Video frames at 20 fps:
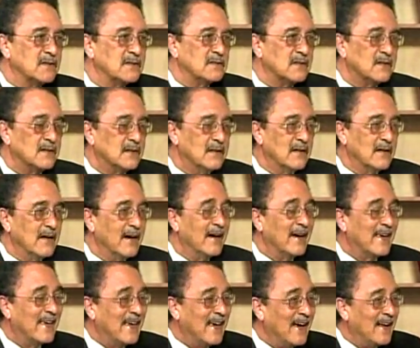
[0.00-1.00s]
And
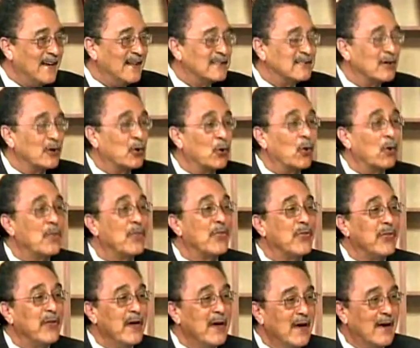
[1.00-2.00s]
again, it's a good
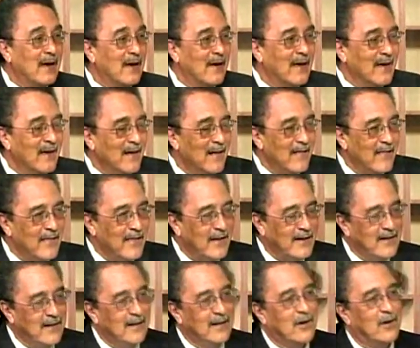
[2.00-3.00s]
thing that the
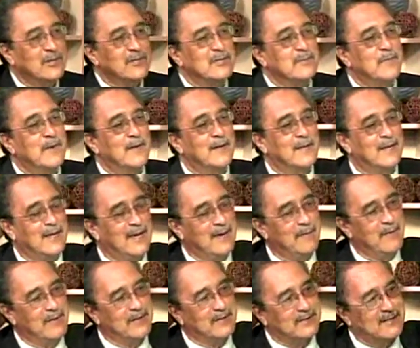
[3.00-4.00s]
announcement came at
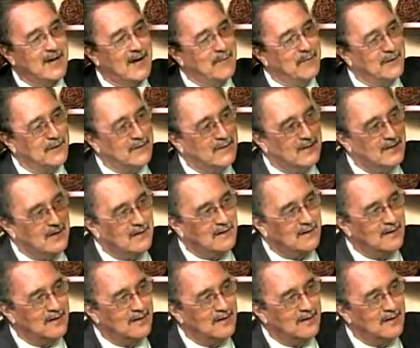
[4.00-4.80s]
the time that it did,